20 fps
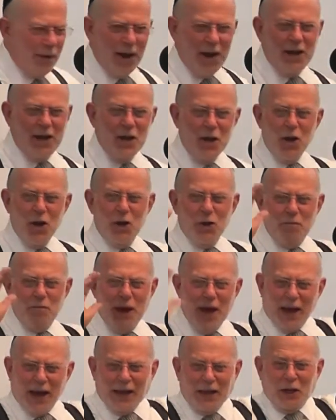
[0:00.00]
right?
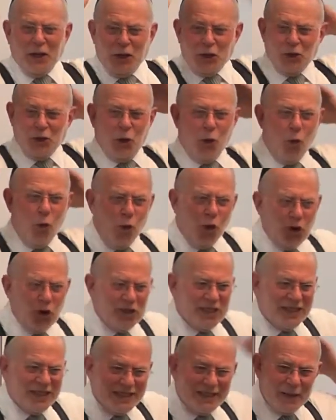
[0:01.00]
Pick the
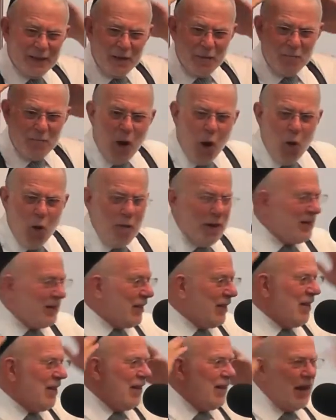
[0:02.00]
worst
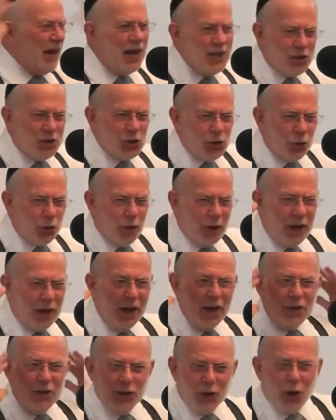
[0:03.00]
moment in
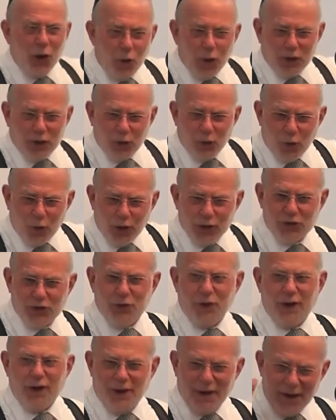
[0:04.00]
history to go into Wall
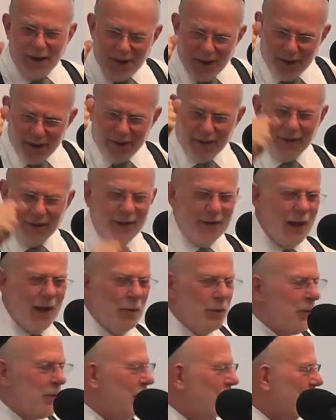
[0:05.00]
Street.
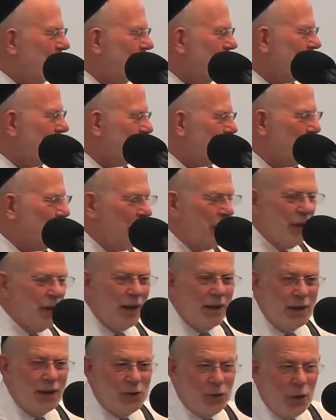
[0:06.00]
That was it. Spring
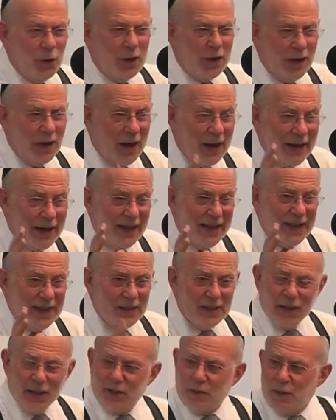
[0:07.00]
1929.
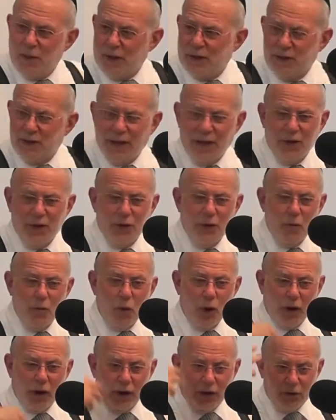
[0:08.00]
Six months later, the
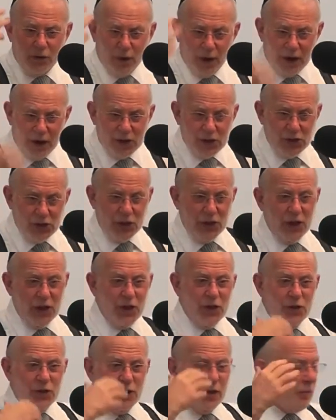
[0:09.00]
market crashed,
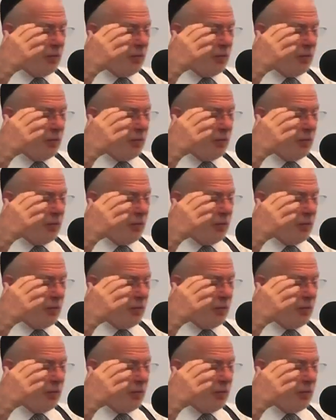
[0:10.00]
the